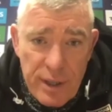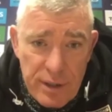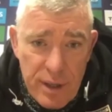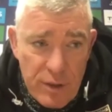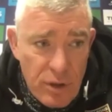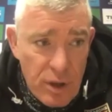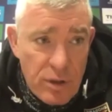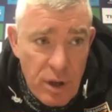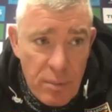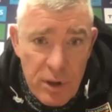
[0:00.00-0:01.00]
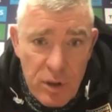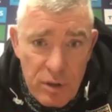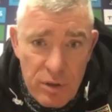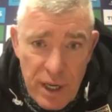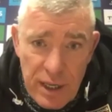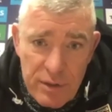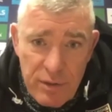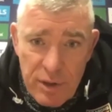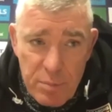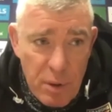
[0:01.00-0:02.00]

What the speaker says: And so it's going to be a huge challenge for us.